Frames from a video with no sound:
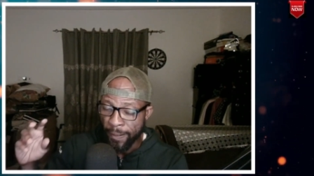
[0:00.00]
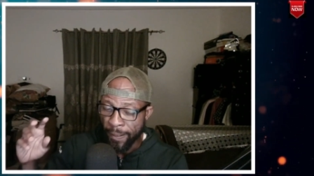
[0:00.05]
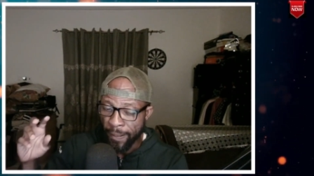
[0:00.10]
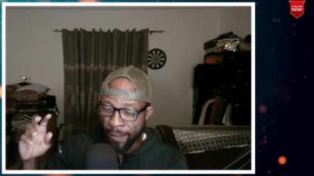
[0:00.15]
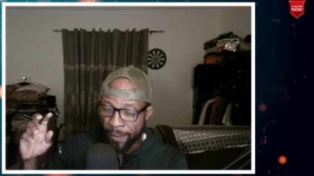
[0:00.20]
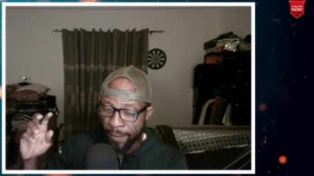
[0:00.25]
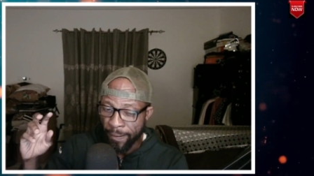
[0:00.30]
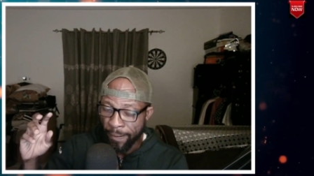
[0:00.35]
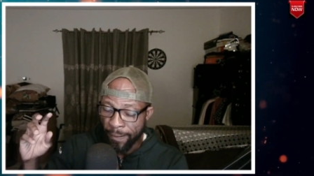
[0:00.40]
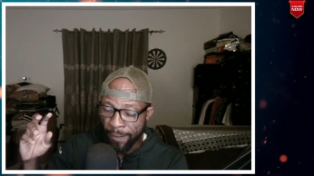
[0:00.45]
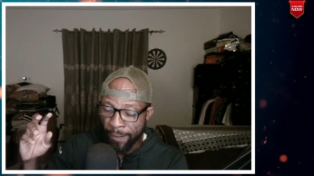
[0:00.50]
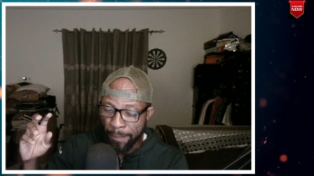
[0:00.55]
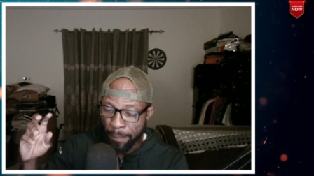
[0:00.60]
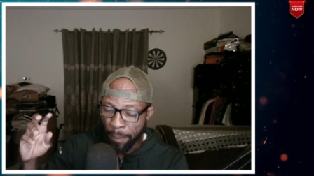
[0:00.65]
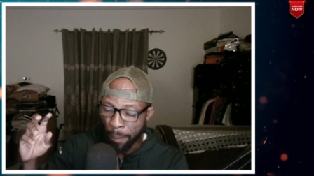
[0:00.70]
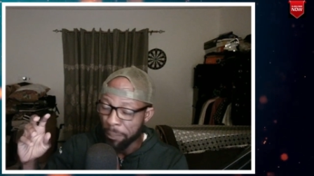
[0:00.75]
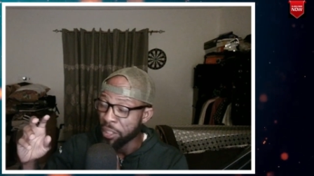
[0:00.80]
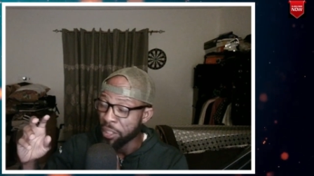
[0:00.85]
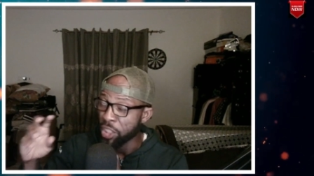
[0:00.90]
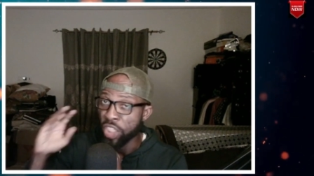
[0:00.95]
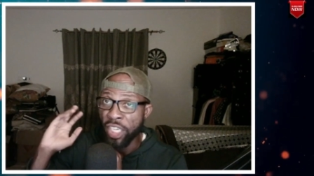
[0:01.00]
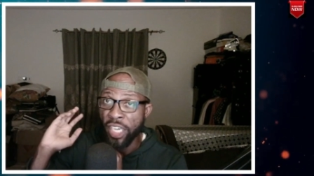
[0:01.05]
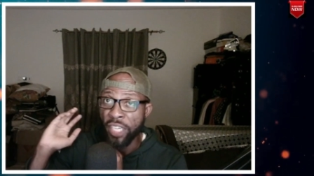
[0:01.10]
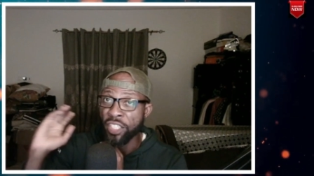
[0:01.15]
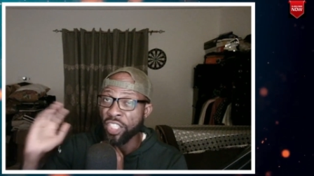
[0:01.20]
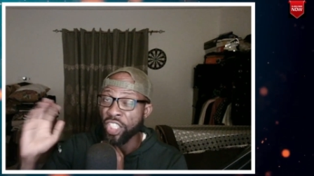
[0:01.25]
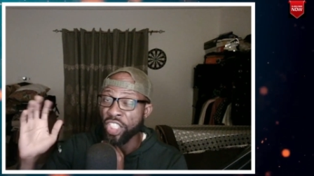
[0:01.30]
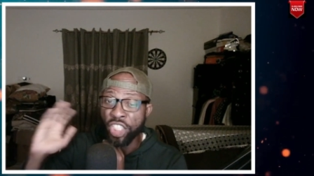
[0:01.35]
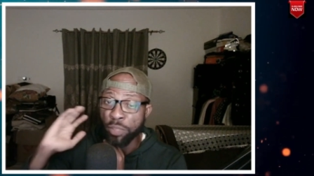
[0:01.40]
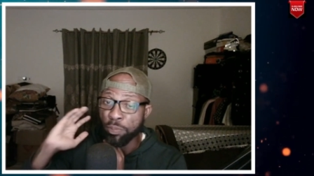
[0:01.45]
and uh, I mean she
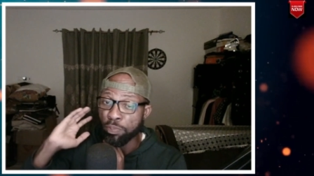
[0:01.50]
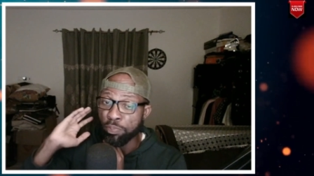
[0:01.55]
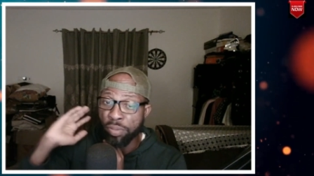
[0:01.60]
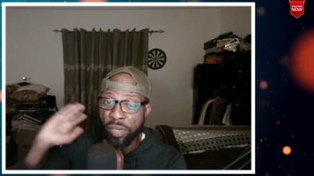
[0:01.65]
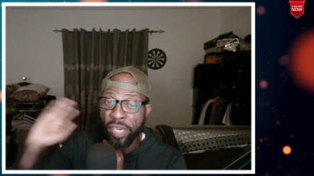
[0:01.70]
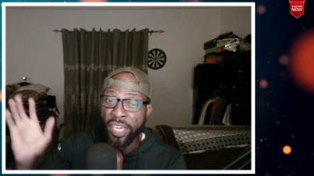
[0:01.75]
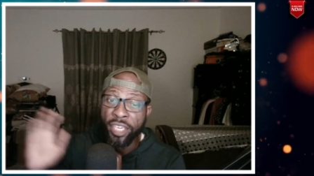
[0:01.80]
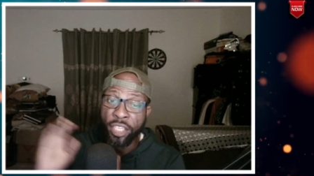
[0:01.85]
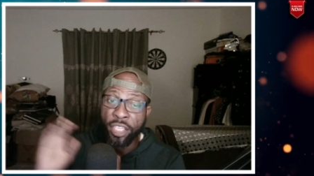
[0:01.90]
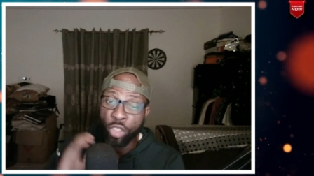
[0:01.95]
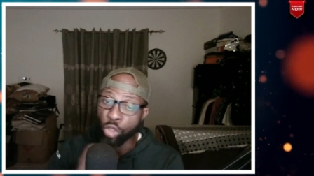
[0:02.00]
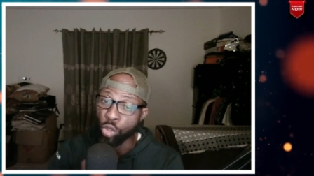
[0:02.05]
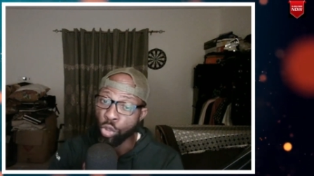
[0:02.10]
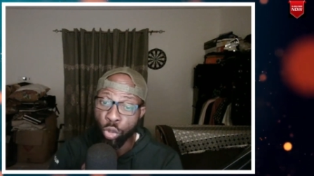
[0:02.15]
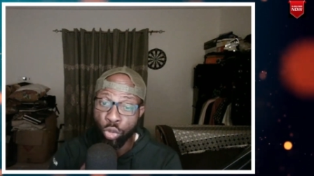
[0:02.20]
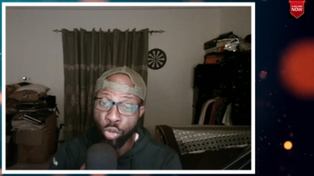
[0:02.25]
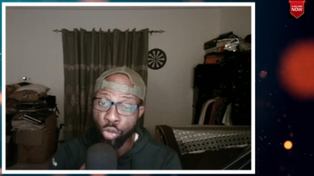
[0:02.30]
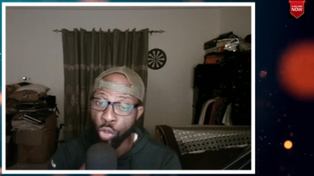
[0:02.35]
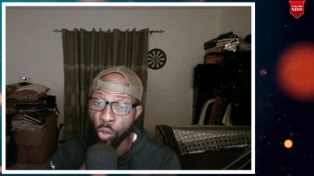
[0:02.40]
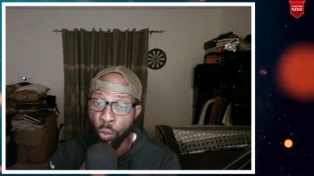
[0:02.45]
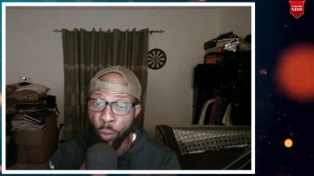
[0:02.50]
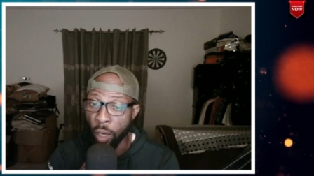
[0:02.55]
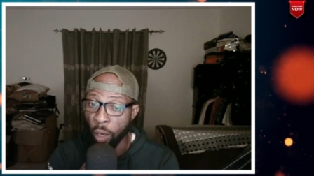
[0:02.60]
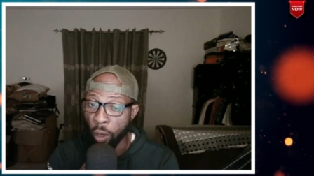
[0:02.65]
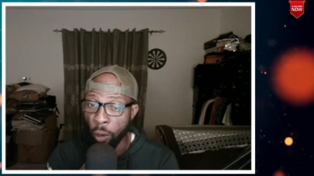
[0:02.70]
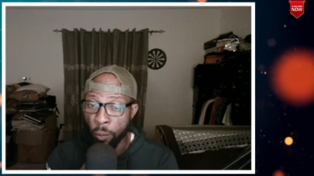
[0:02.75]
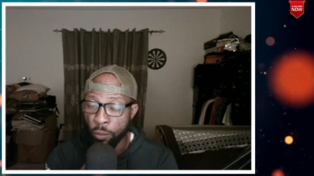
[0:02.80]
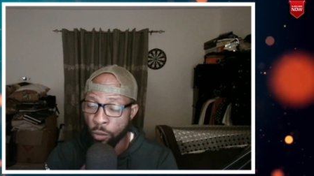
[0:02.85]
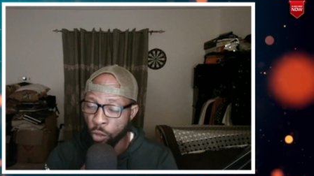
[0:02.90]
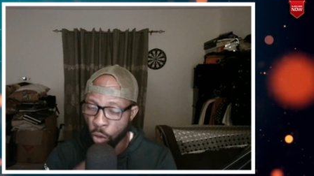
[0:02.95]
she she played it so so
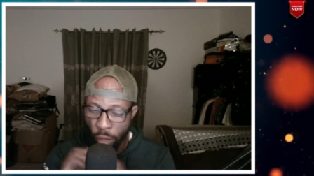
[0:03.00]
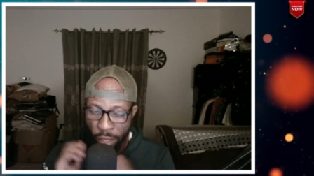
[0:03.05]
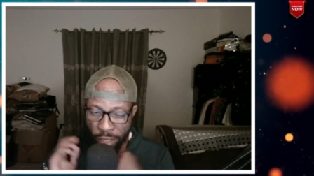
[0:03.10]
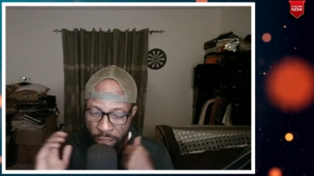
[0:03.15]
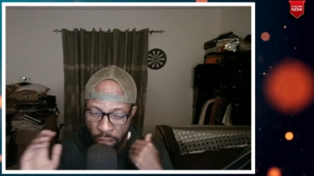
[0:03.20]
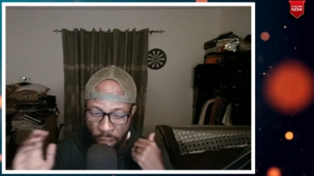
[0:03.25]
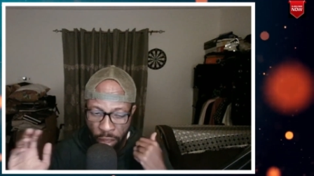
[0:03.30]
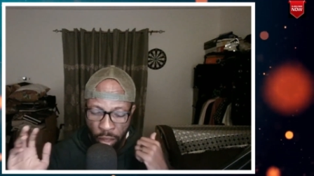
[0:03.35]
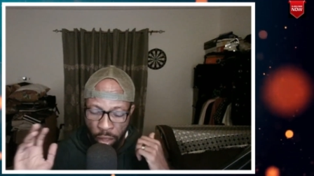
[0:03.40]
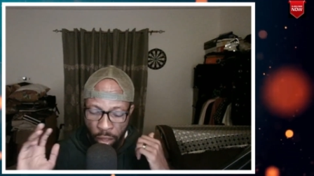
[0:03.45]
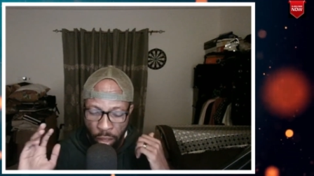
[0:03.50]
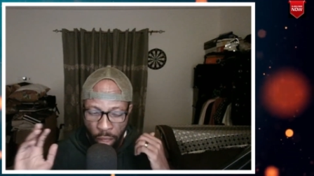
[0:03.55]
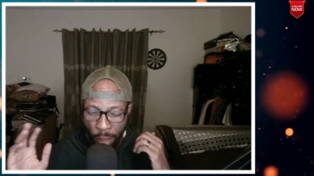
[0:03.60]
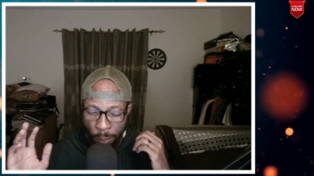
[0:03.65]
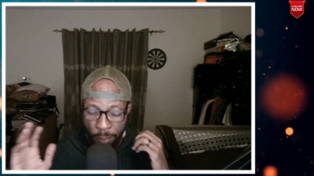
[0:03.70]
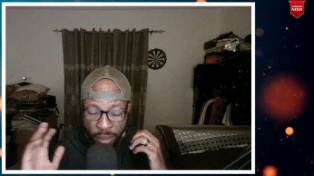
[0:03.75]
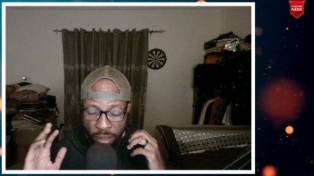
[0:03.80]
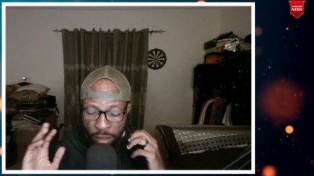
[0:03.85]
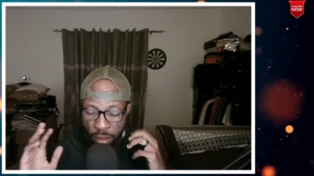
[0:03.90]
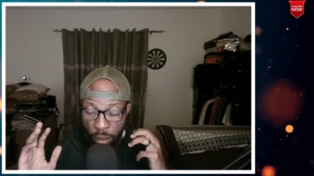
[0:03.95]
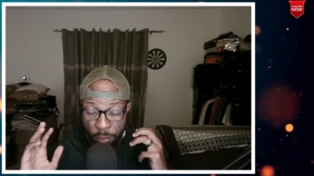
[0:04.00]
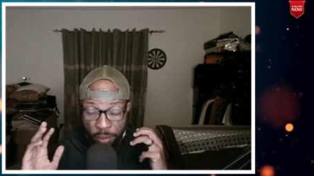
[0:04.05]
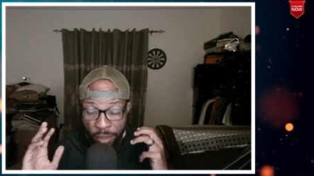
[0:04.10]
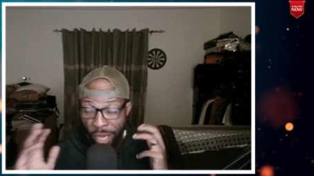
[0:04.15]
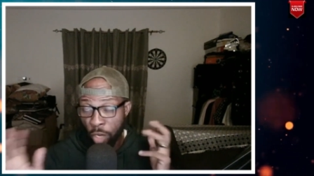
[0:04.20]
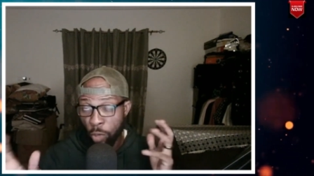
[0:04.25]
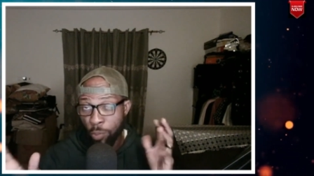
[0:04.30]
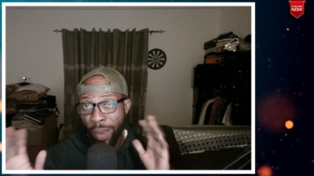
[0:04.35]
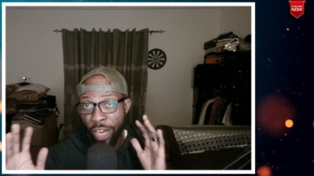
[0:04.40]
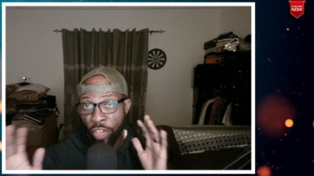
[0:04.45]
well, you know, and uh, I mean the
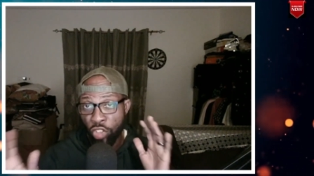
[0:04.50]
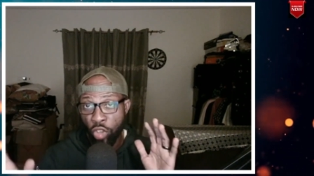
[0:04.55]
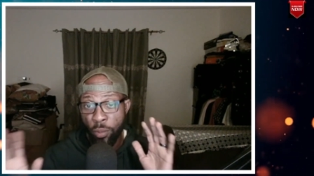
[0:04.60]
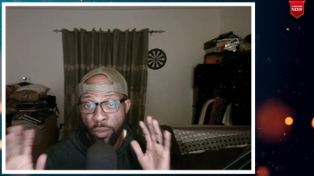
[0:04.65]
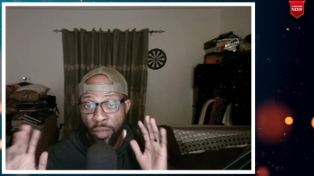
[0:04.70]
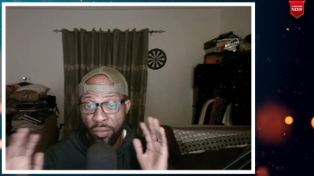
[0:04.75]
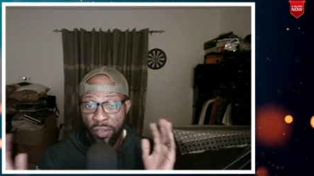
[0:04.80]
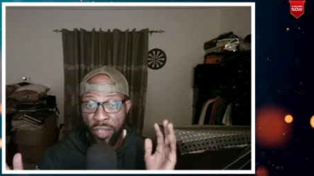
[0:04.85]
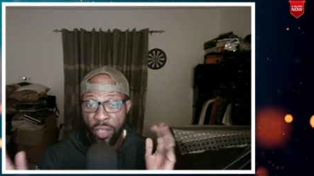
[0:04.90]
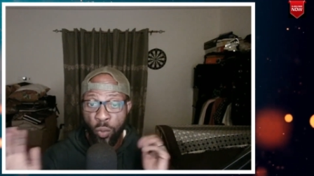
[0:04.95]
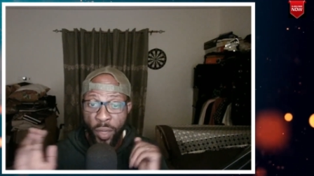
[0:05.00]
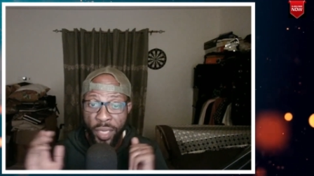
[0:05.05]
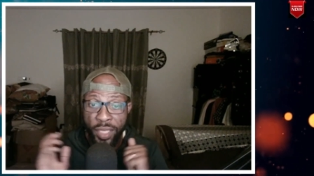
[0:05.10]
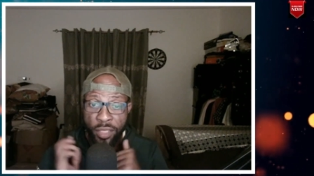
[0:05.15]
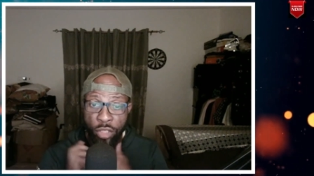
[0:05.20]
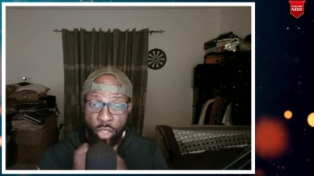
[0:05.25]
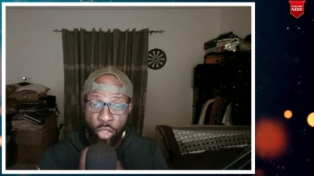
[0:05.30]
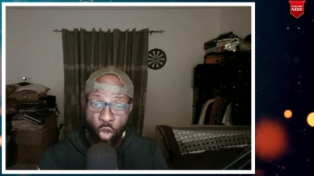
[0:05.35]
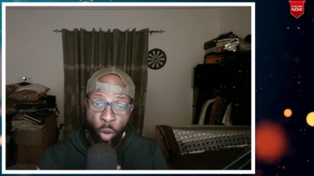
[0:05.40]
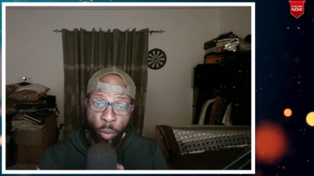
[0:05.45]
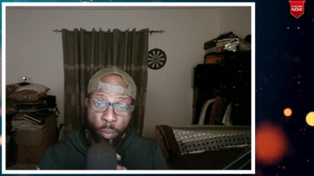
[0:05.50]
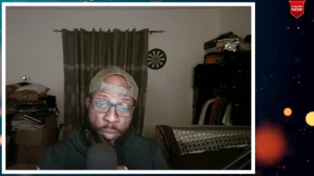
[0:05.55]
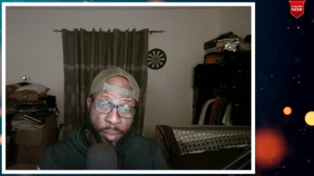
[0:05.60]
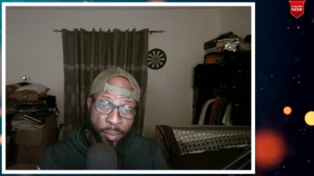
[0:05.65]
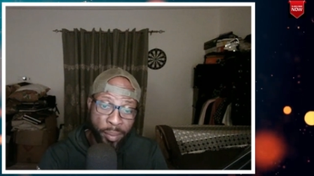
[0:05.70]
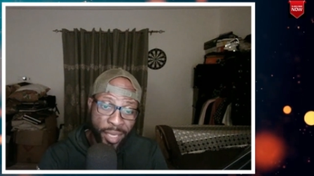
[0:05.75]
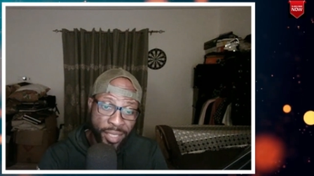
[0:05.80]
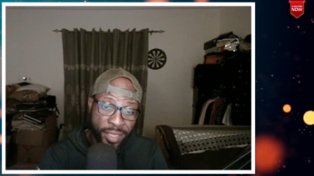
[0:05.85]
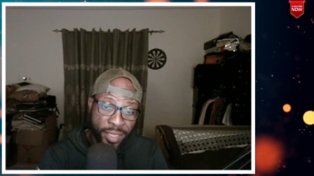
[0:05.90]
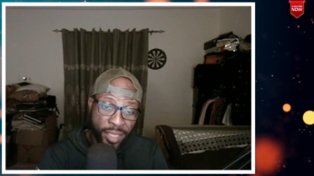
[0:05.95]
piano backdrop definitely went in to
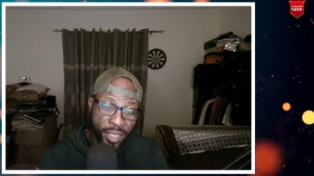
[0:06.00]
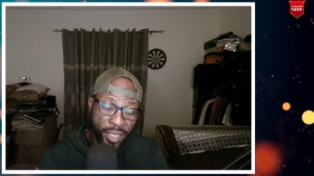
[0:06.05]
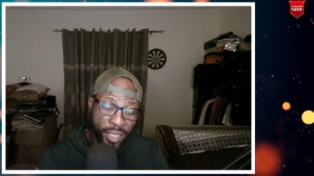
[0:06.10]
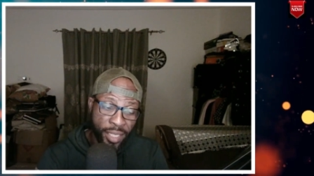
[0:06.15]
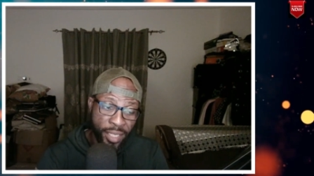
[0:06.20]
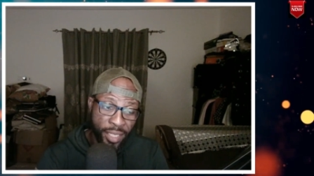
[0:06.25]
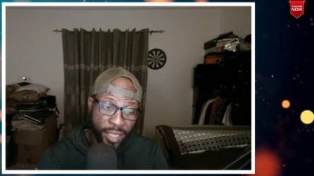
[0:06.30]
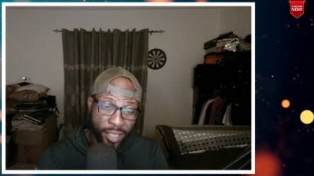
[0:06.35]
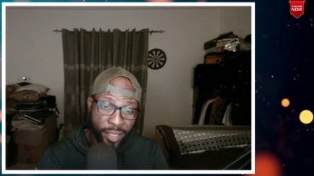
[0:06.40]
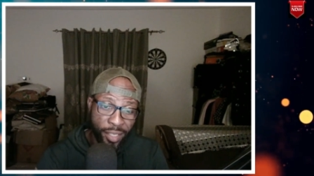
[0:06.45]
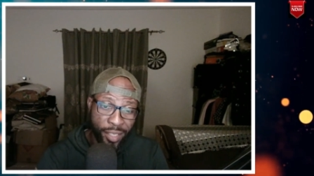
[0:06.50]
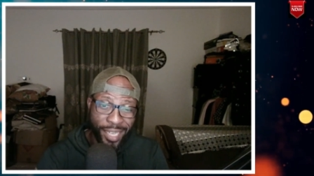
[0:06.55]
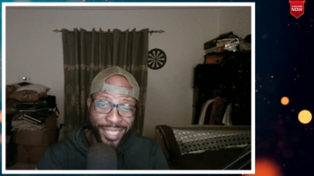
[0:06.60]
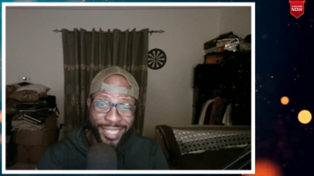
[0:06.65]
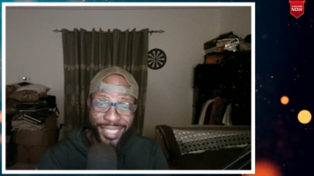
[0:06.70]
complement uh,